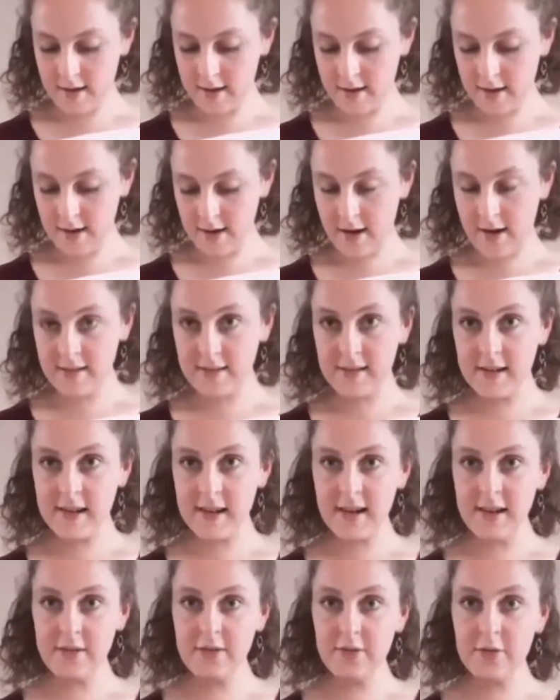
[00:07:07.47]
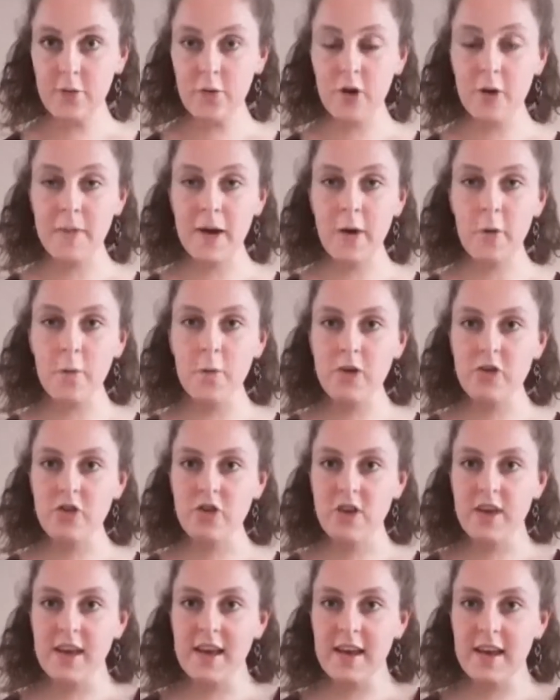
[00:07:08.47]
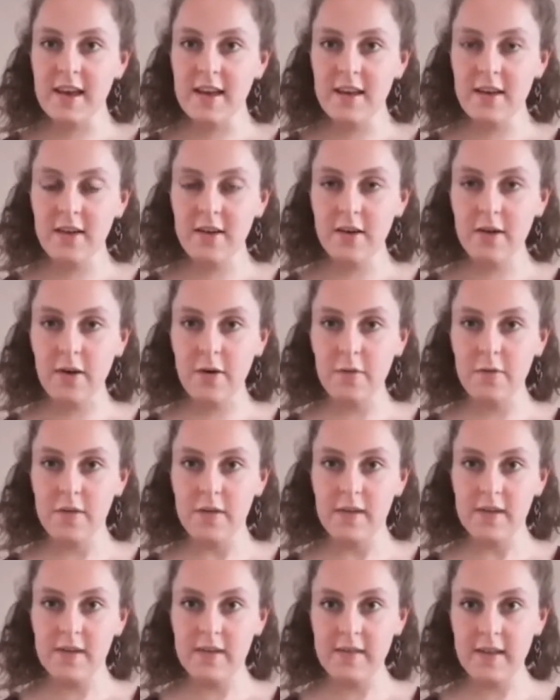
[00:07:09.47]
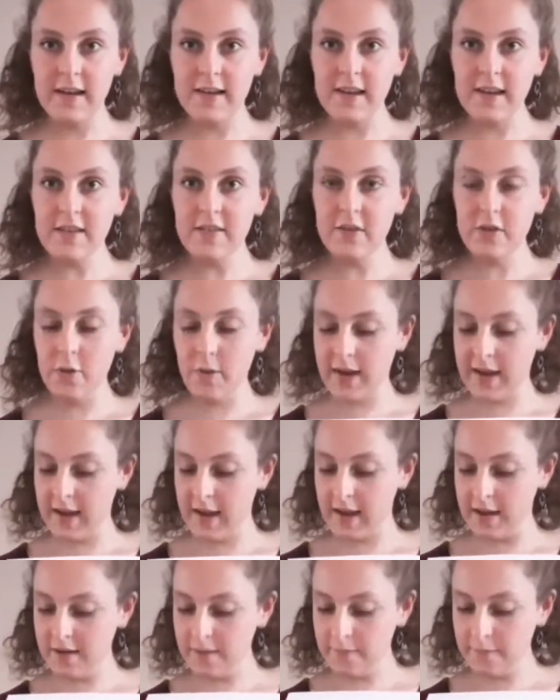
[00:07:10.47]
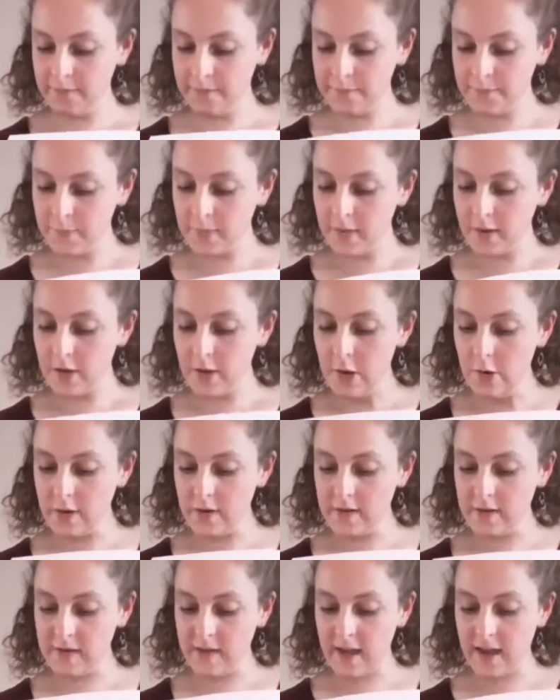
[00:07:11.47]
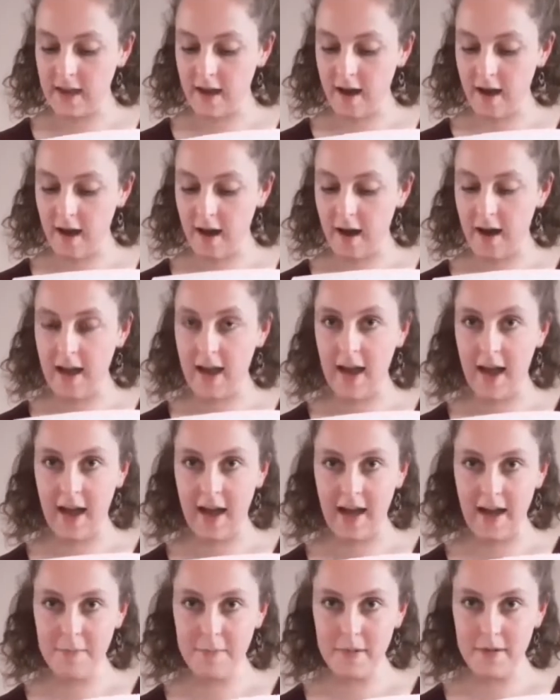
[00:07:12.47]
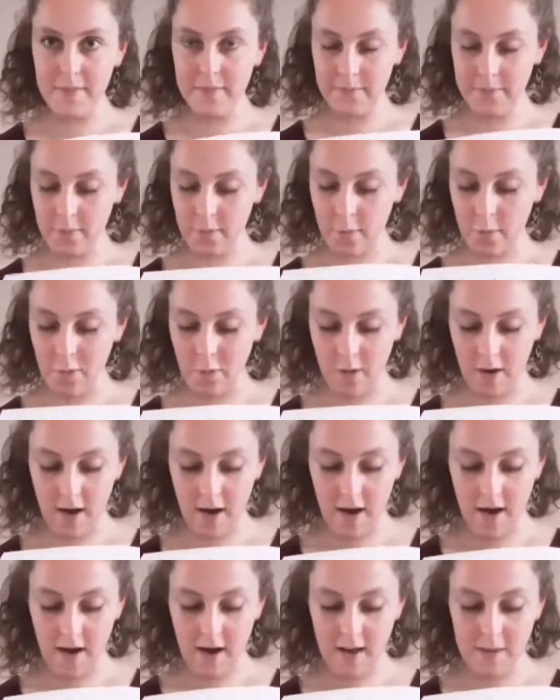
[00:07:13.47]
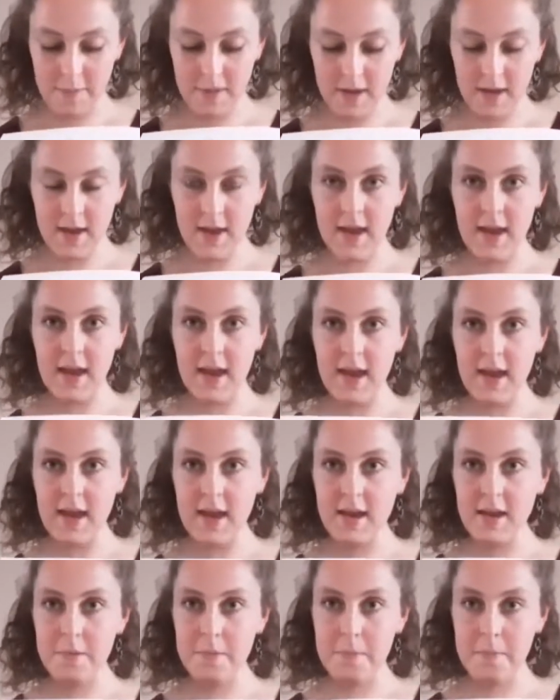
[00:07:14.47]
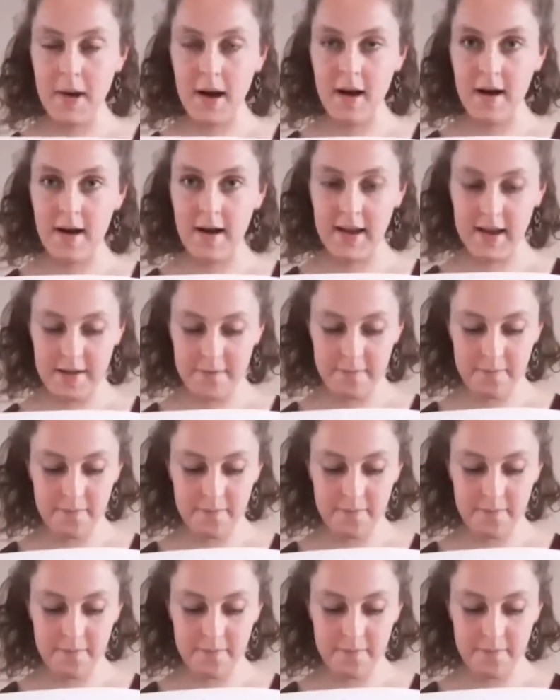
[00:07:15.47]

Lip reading: Lastly, to talk about which year of studies you are in, you can say, I am or I'm in my